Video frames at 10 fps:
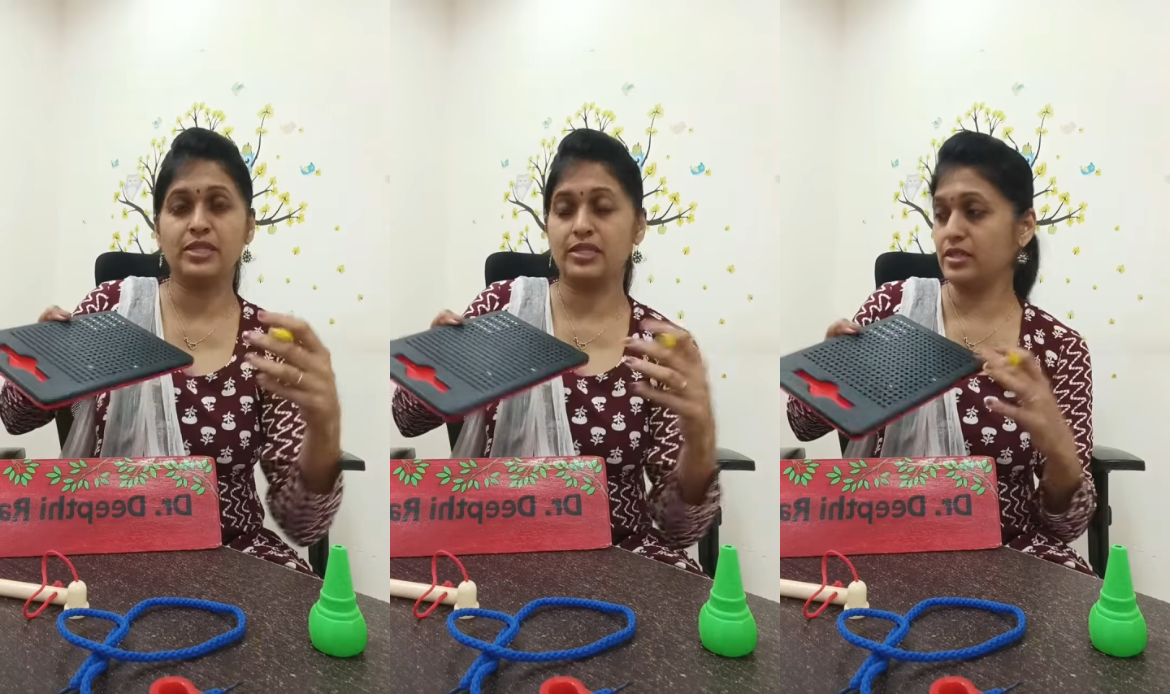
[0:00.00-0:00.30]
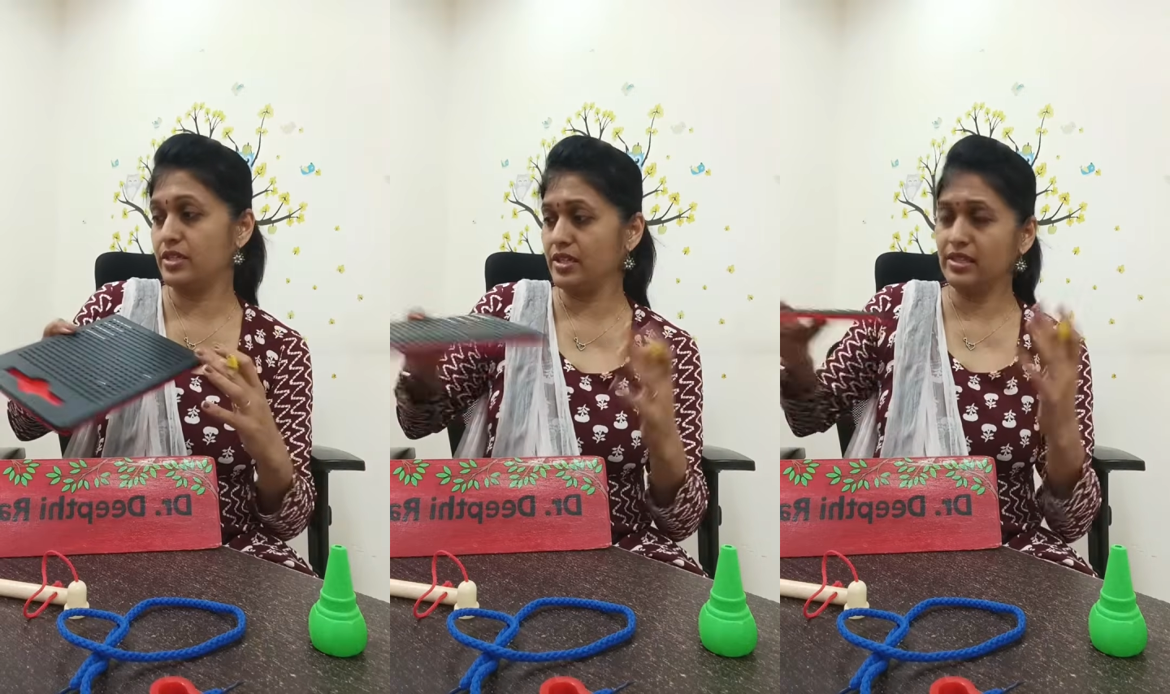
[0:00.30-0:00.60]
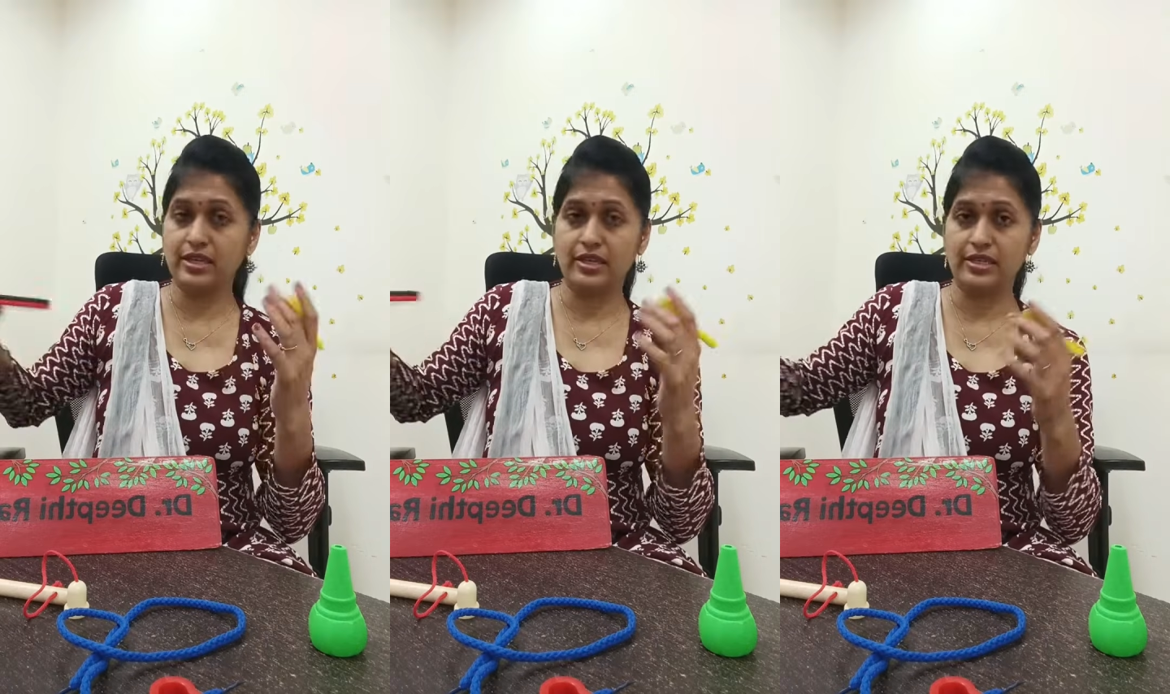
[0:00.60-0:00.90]
etc.
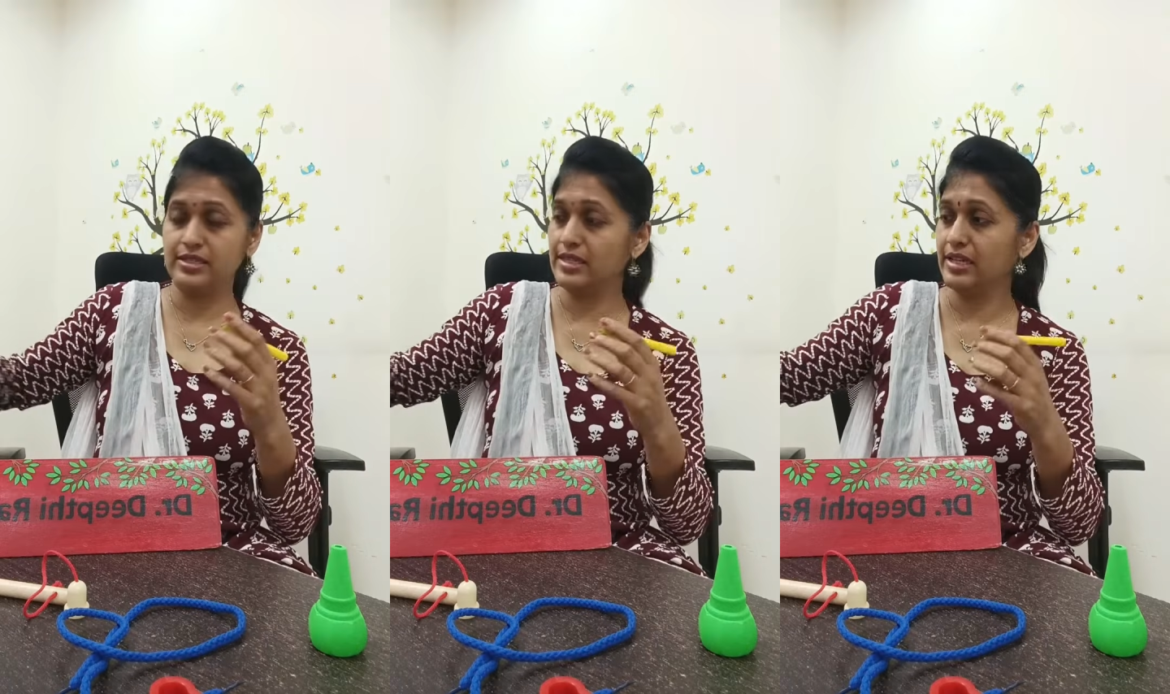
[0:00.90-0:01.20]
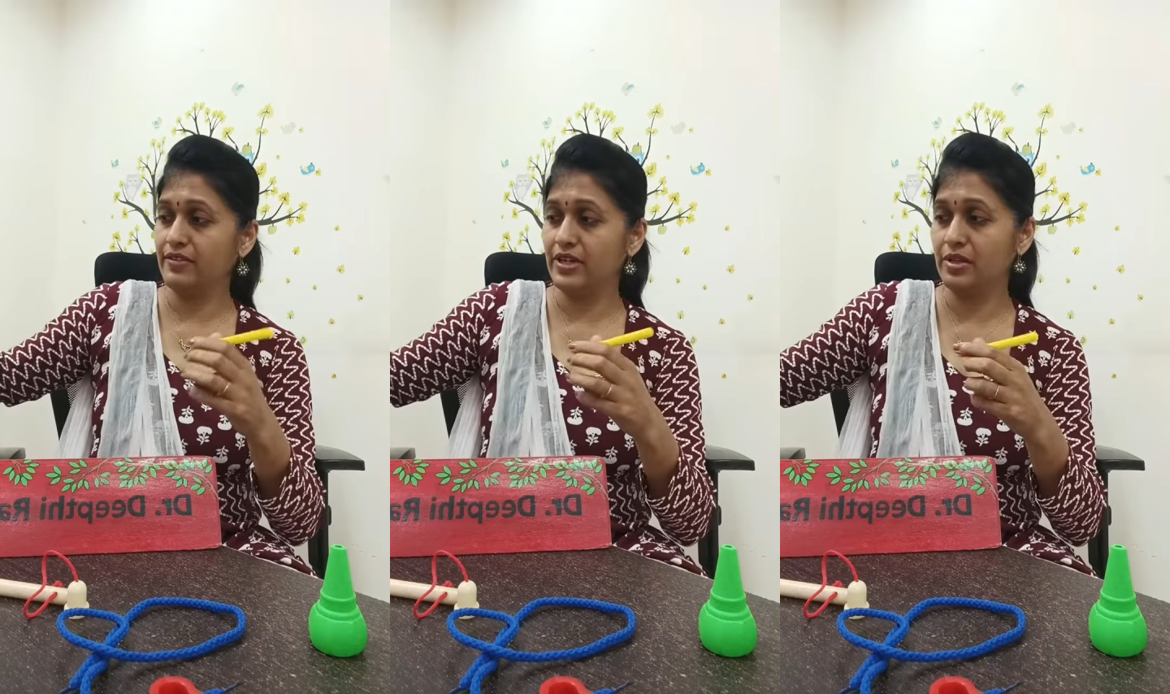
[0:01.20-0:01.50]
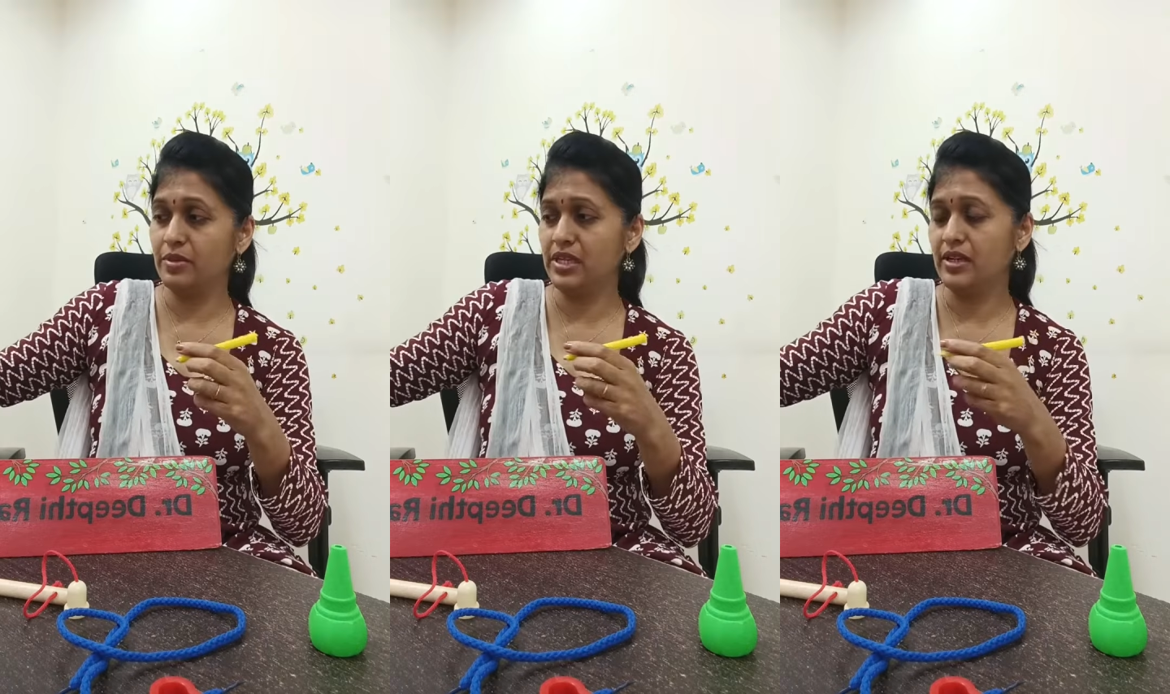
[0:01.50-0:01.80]
They are easily
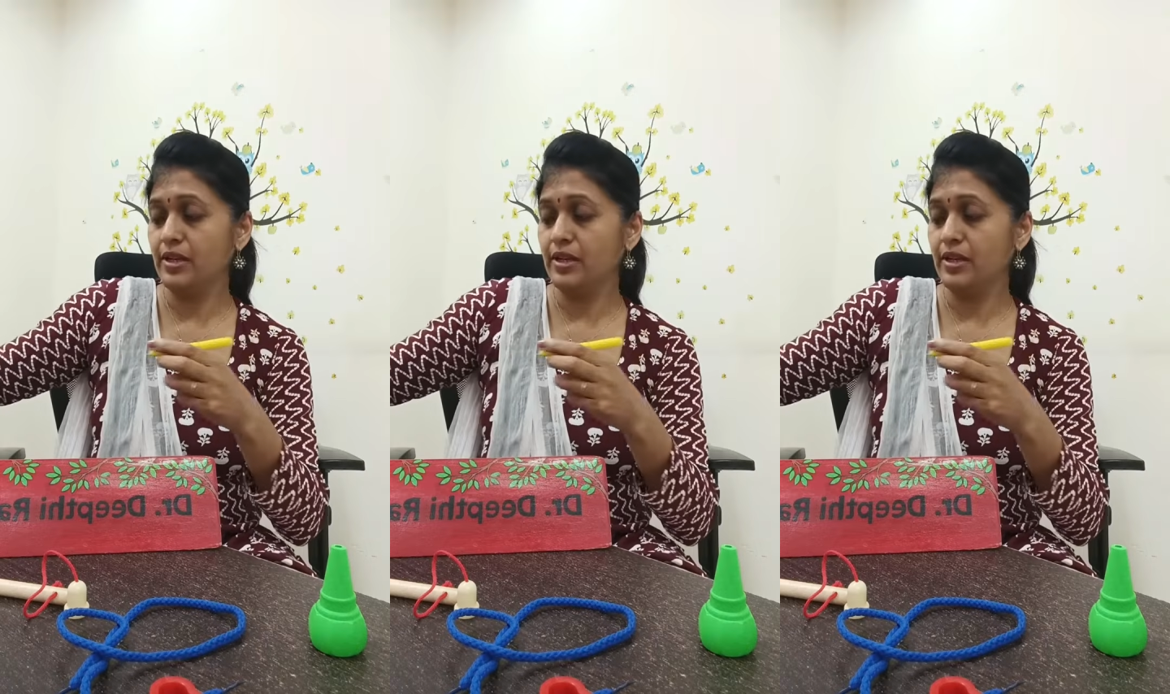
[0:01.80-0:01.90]
available.